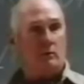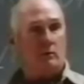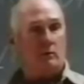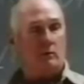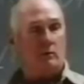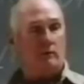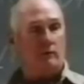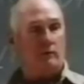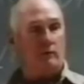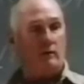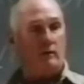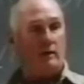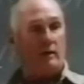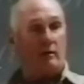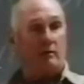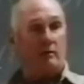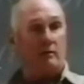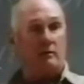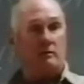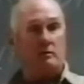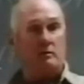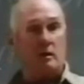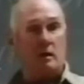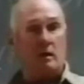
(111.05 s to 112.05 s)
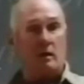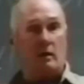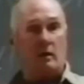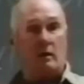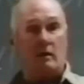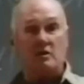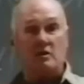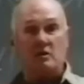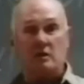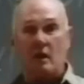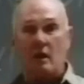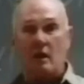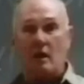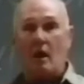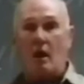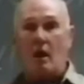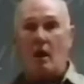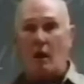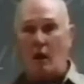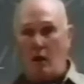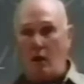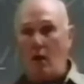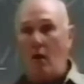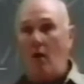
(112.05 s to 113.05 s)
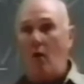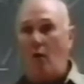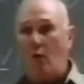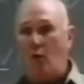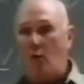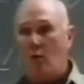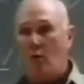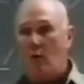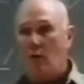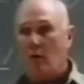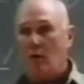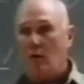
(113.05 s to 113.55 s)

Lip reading: If you get on the target and say, go,